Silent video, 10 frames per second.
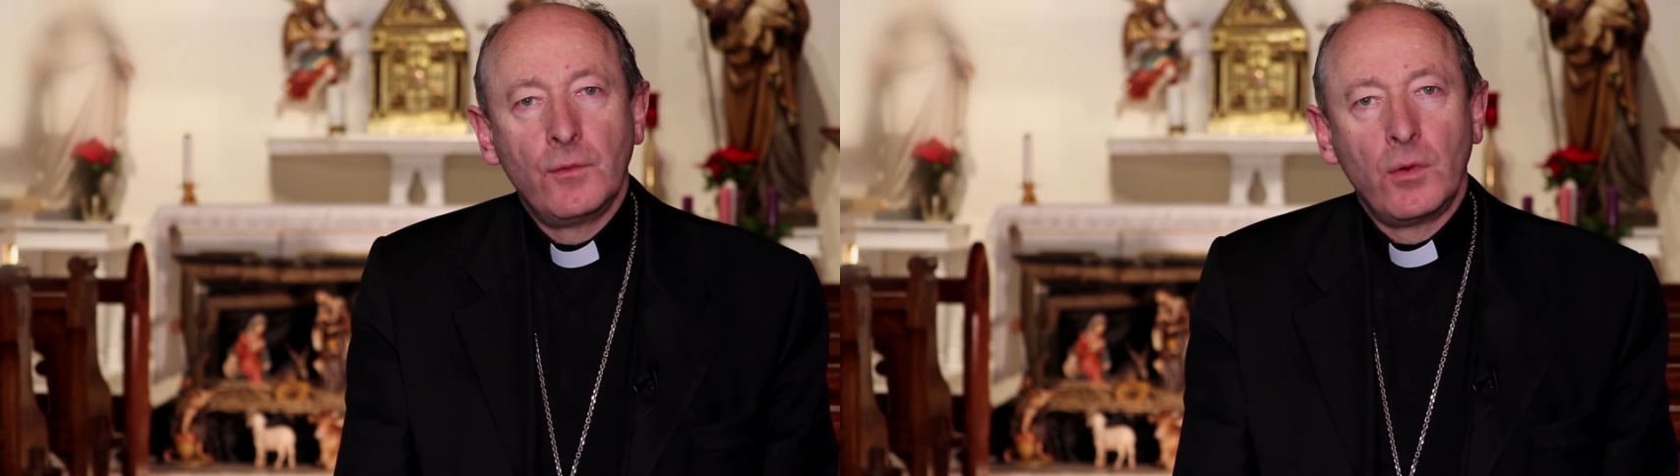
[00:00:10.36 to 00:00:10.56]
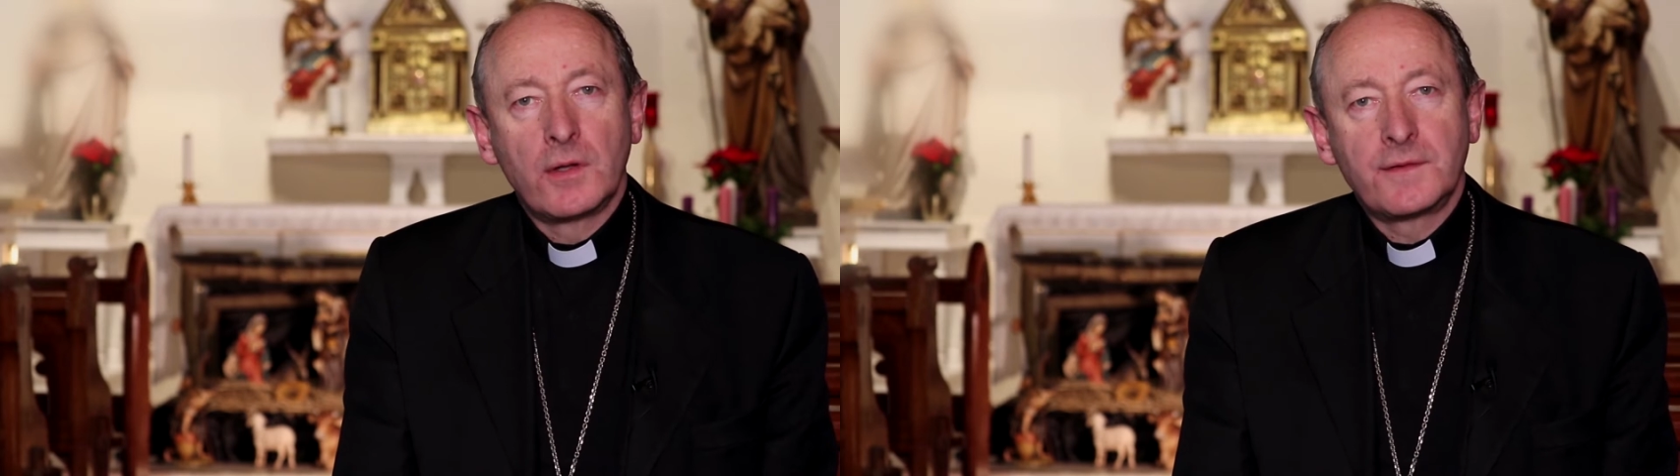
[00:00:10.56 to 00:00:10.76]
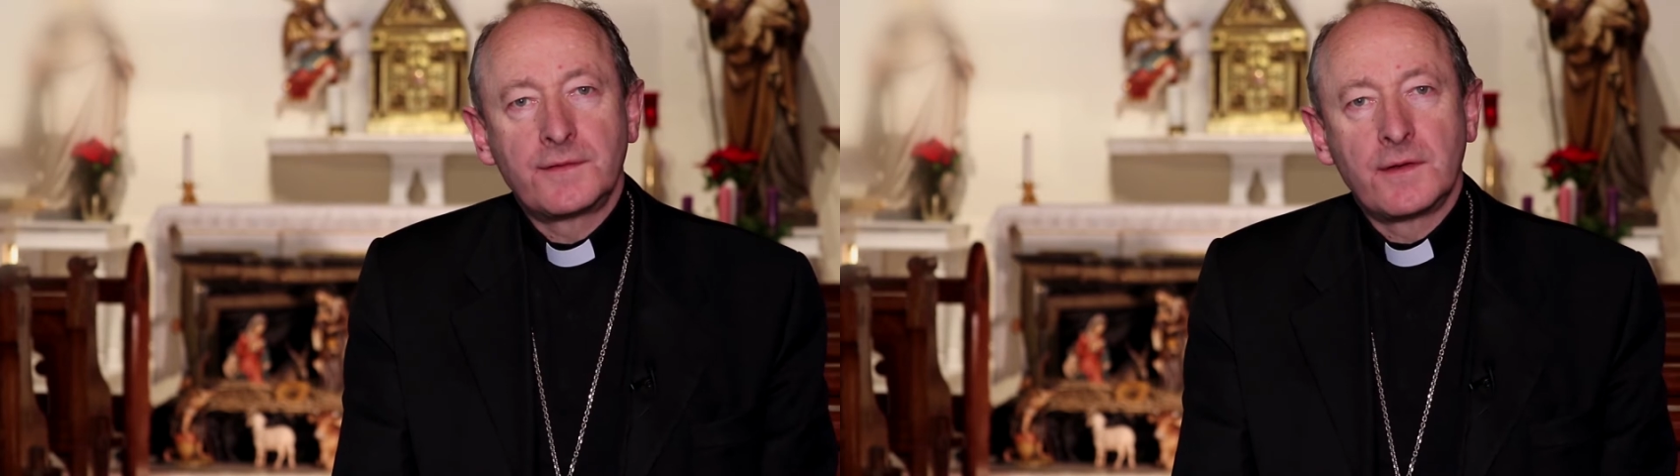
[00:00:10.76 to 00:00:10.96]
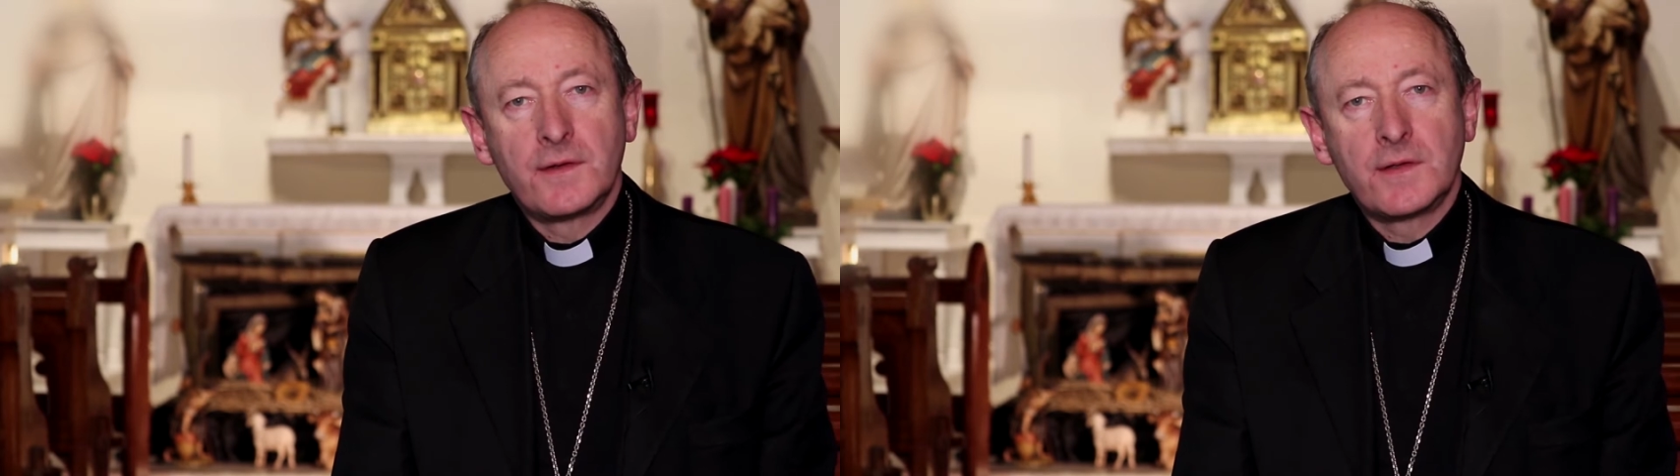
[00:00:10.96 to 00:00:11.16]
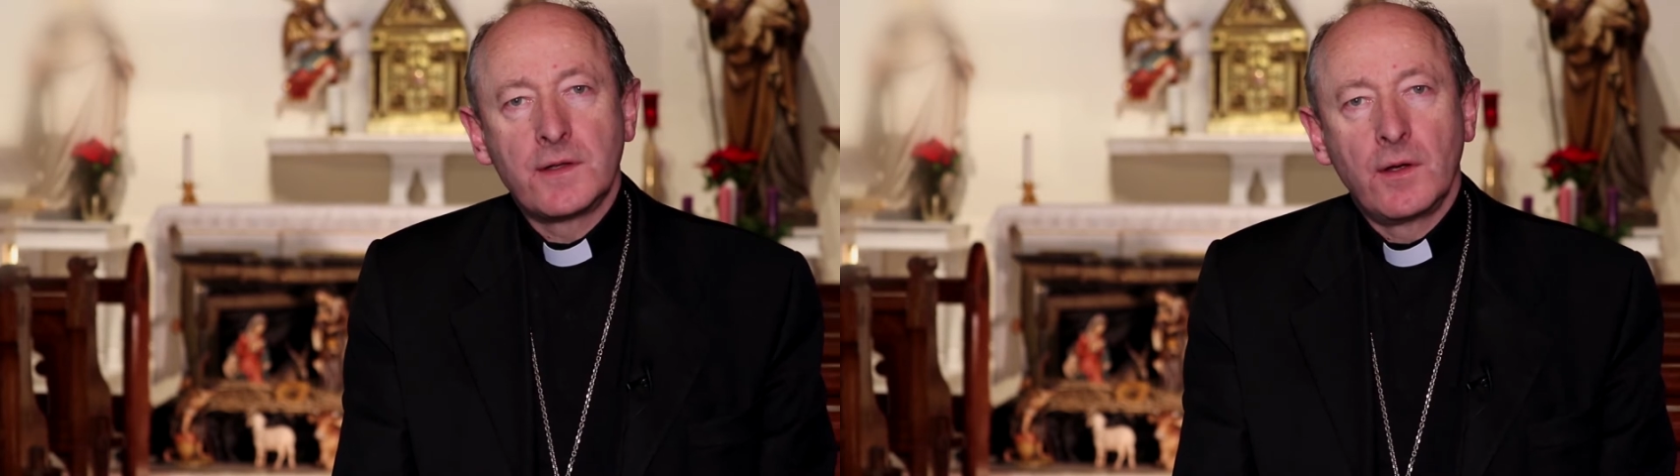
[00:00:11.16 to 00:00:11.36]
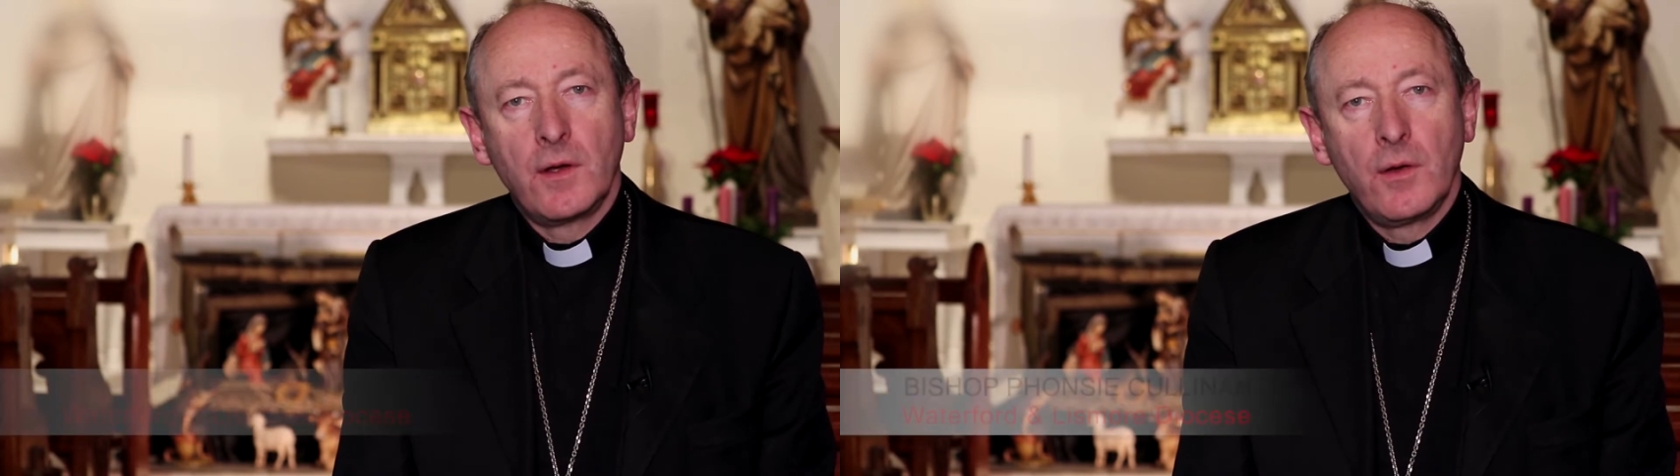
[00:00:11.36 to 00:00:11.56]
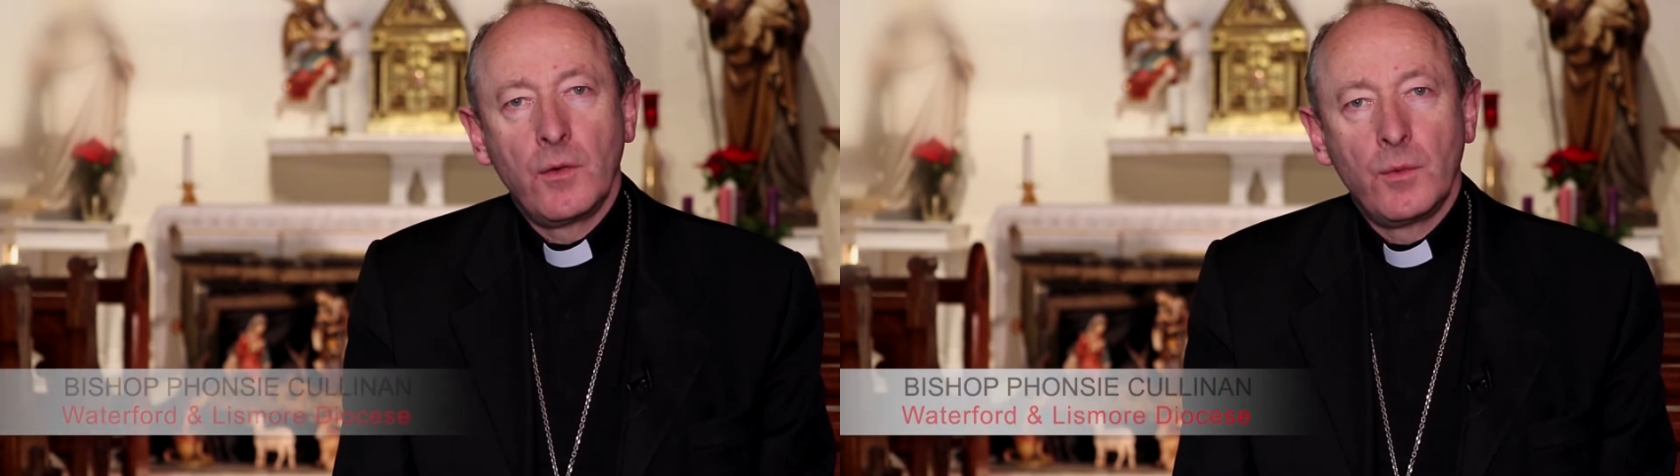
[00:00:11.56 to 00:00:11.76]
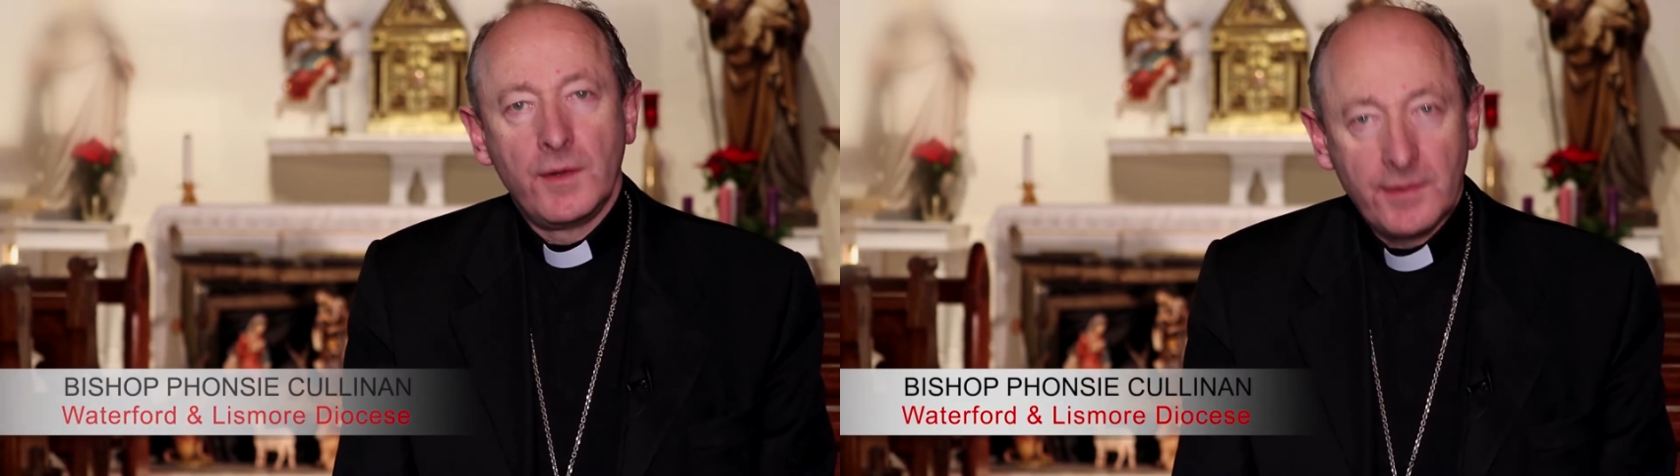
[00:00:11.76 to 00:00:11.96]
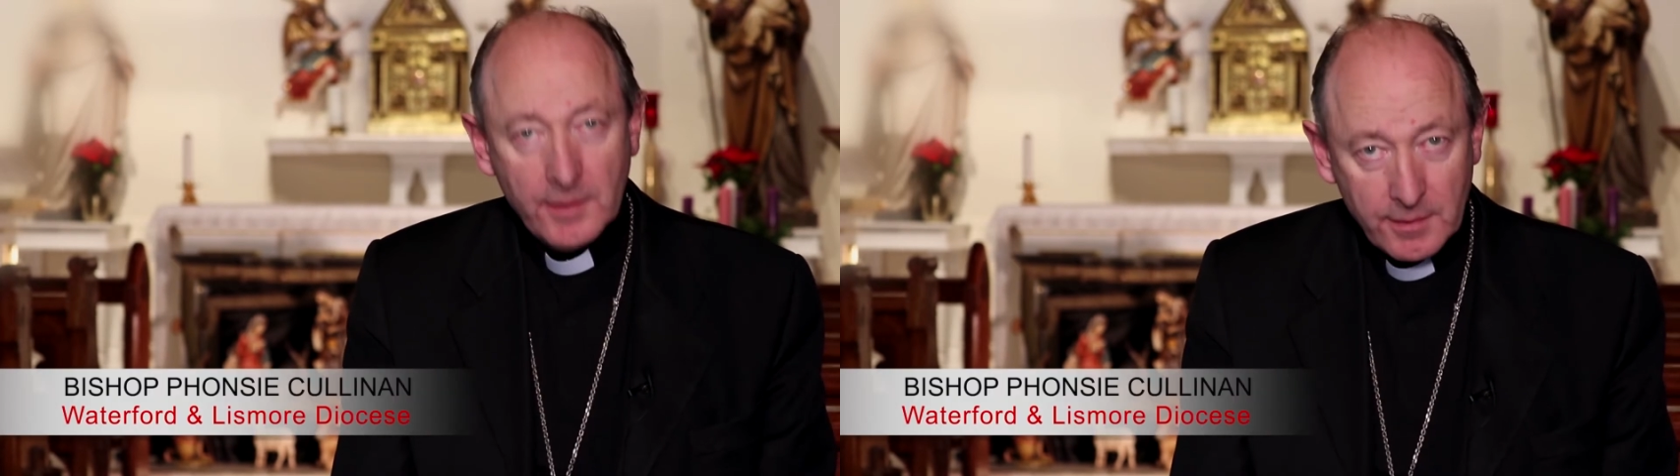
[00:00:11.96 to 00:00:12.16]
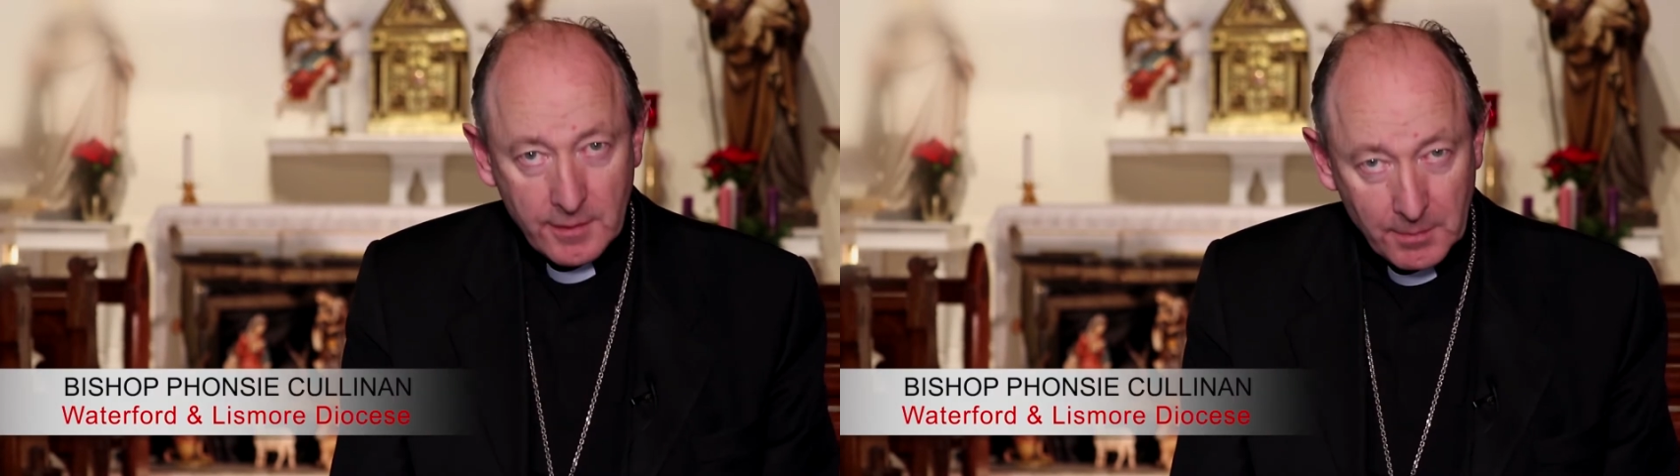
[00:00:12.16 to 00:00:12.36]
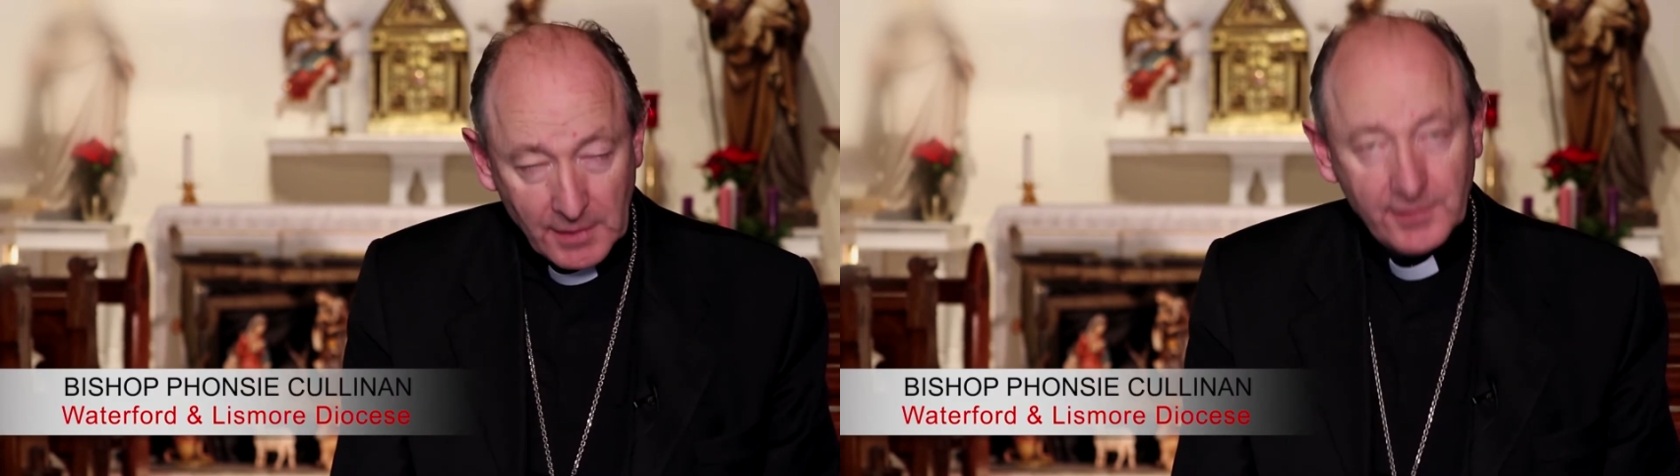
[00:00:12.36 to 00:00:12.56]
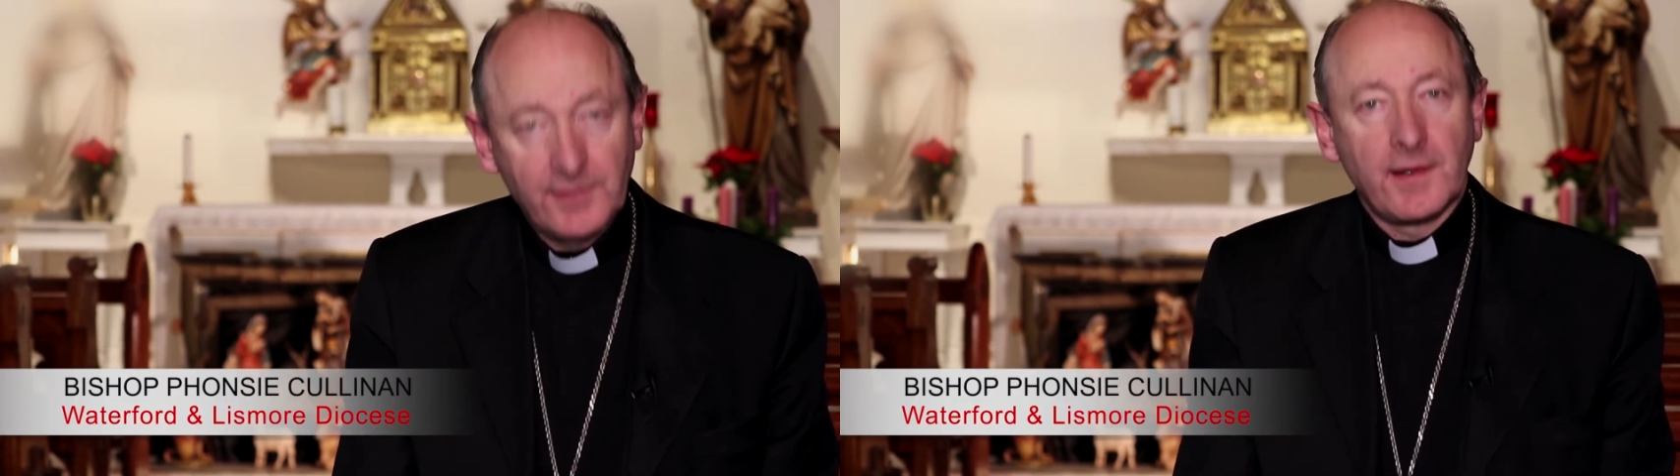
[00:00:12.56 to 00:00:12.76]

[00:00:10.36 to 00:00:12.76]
Waterford with the Blessed